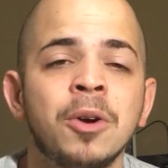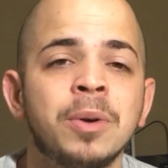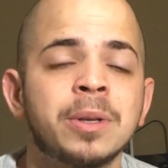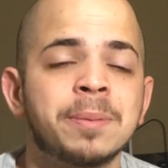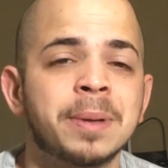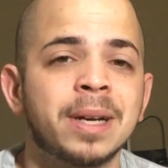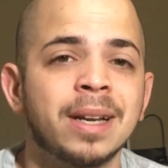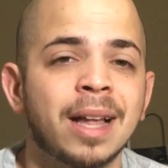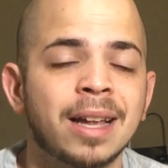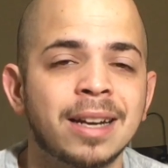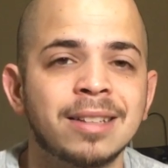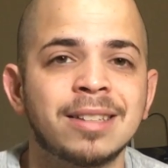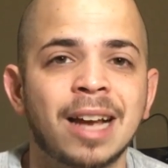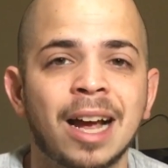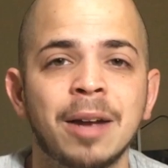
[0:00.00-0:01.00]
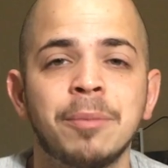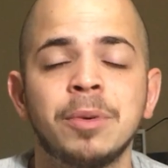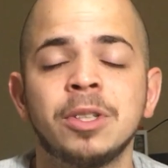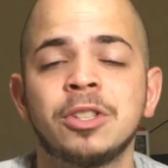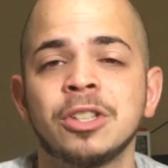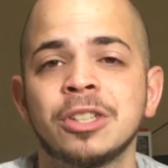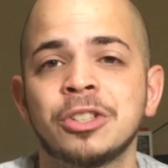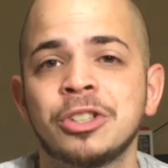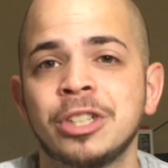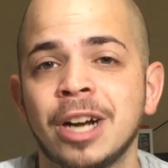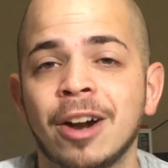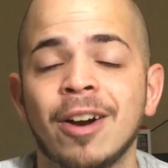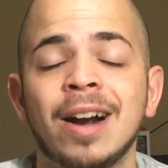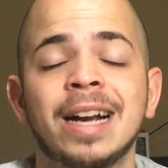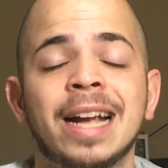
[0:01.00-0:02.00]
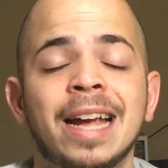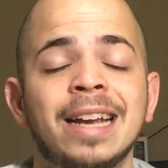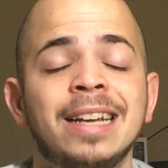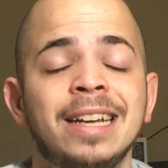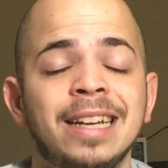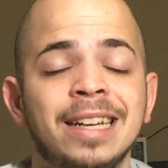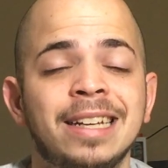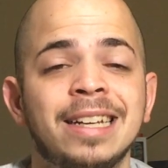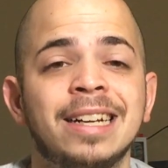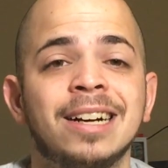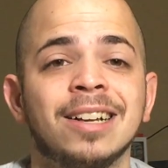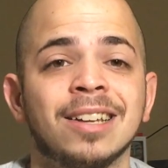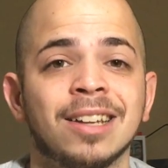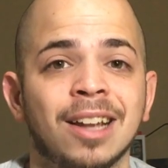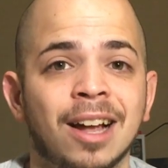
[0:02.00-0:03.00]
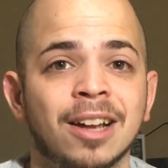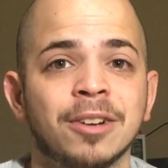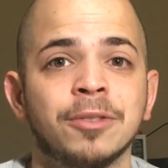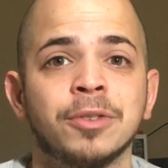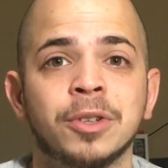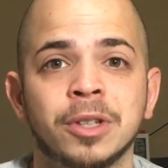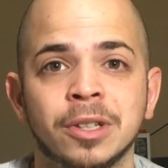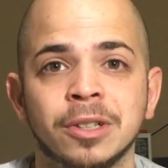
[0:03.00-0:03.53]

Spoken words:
We spent a lot of time with just sharing and eating a lot of